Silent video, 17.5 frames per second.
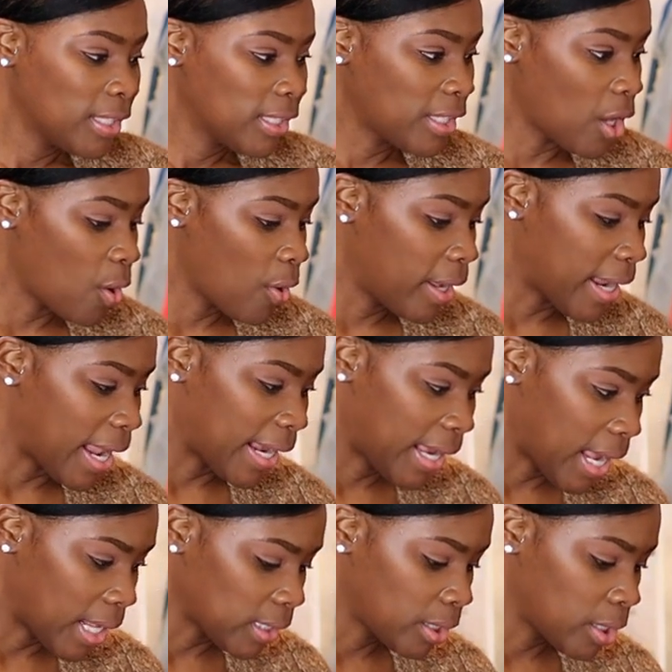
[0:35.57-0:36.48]
So, and I
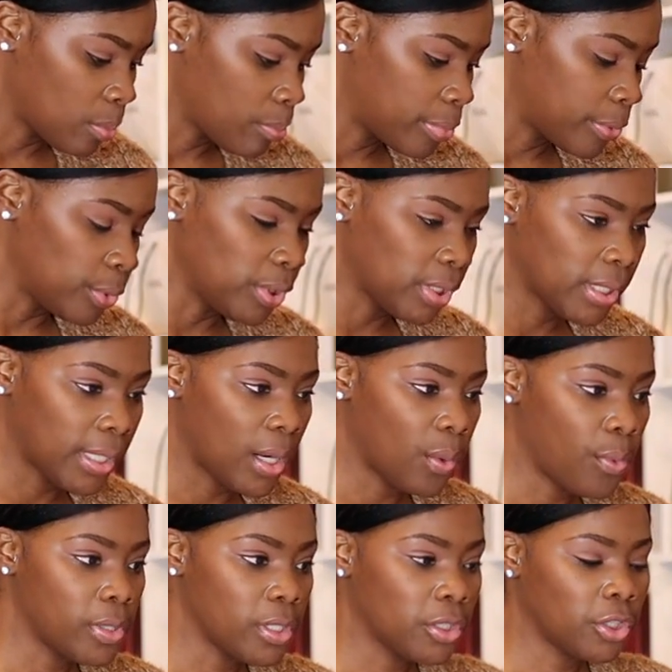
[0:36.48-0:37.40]
got some boots that I
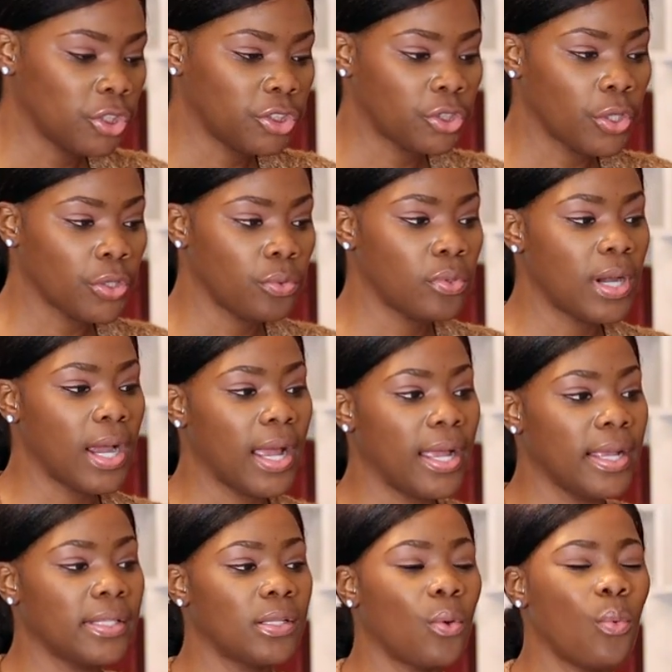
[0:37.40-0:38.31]
wanted to show you
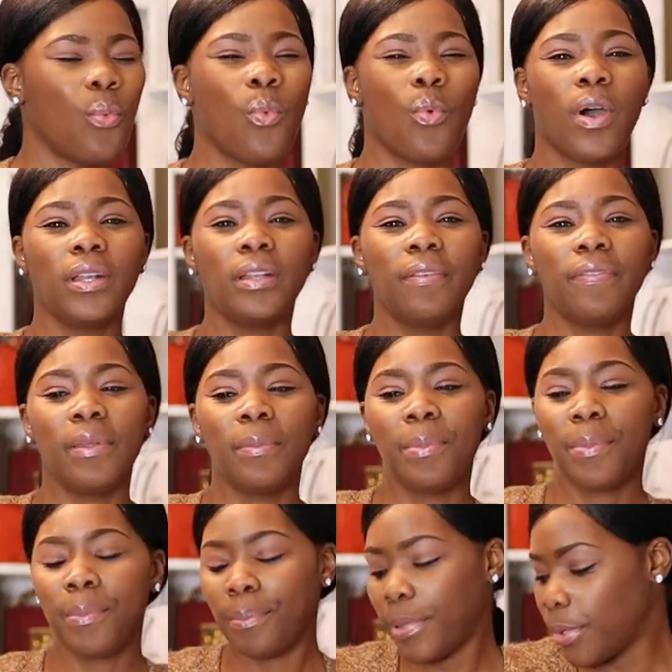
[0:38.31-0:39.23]
guys. One of the
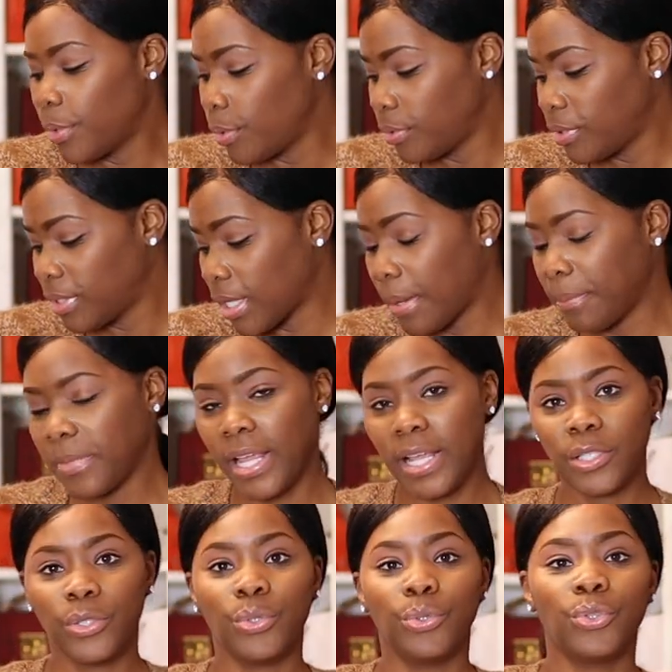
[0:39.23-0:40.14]
boots, I'm
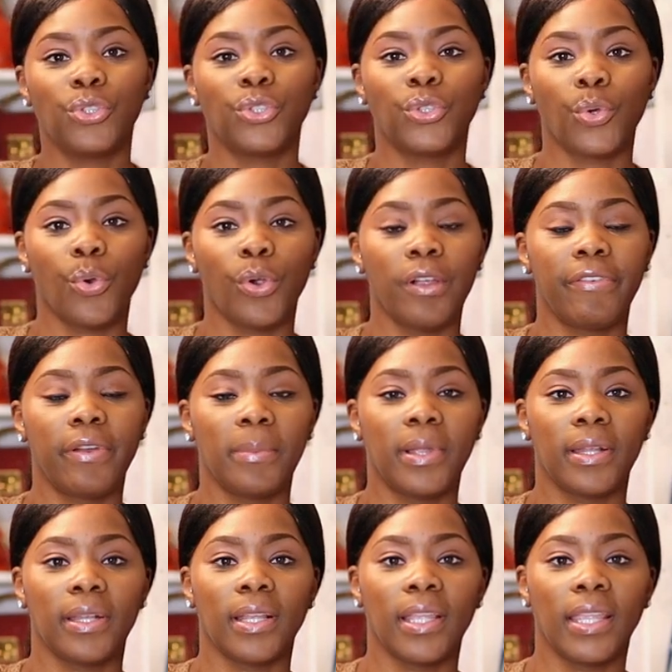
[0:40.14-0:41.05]
not too sure if I'm
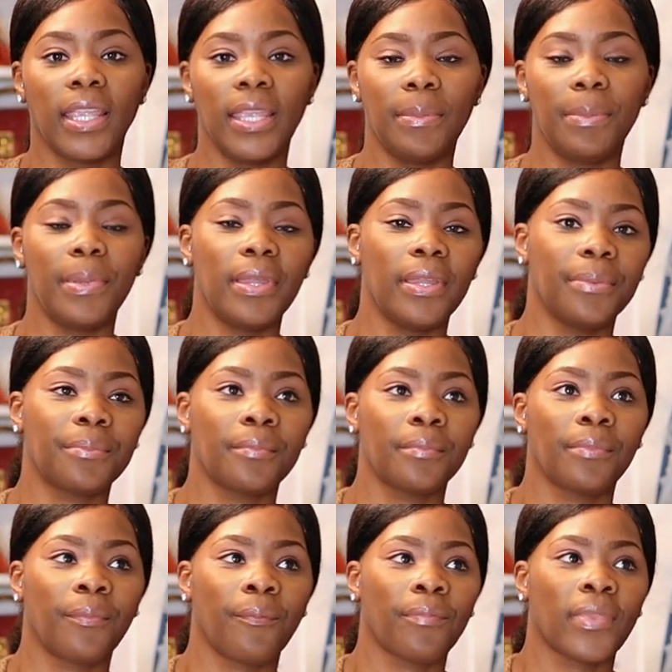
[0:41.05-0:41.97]
gonna keep it.
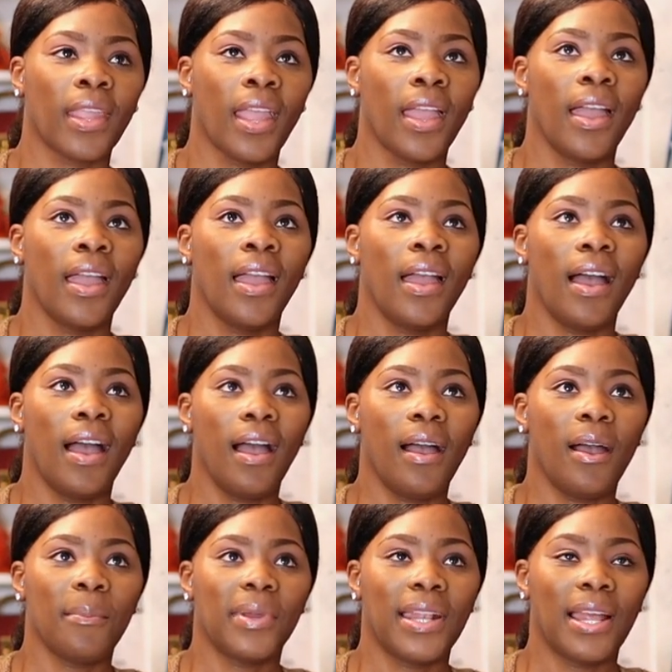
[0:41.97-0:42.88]

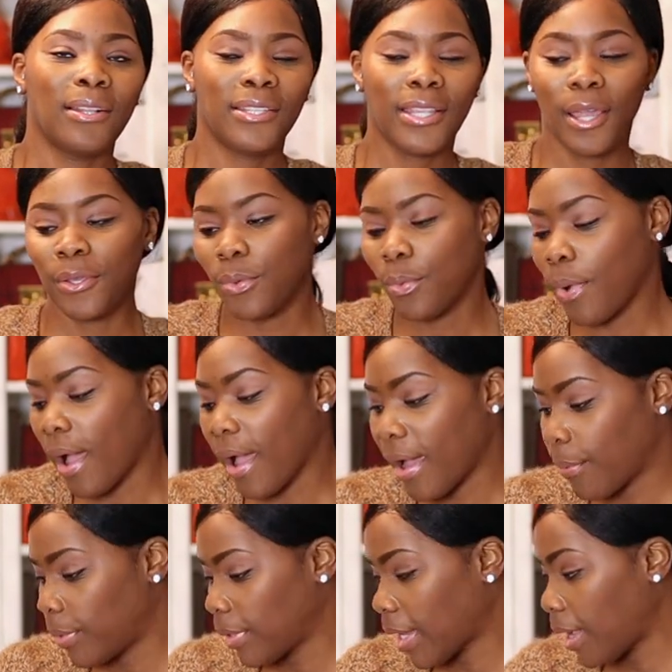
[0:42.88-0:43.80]
Um, and I'll tell you
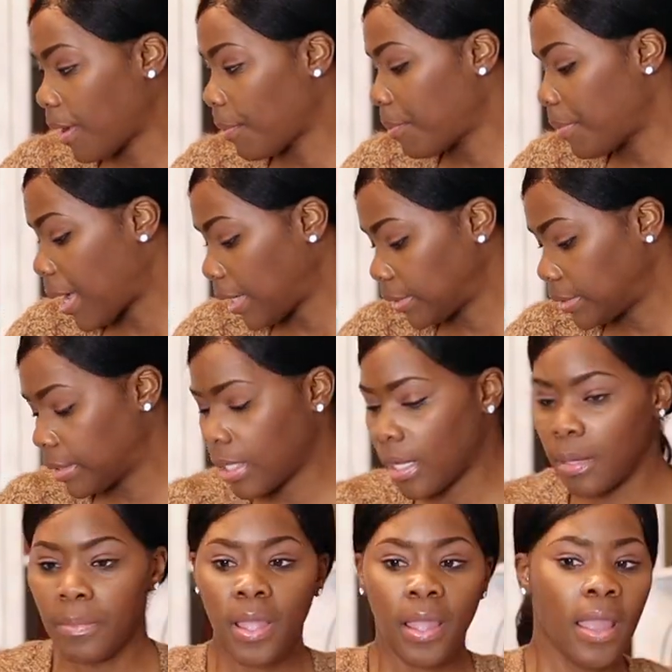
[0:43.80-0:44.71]
why when I unbox
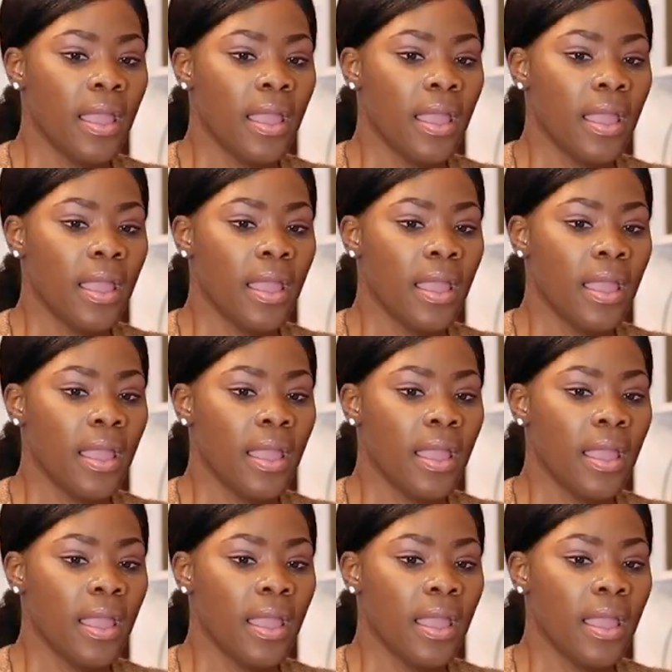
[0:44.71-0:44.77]
them.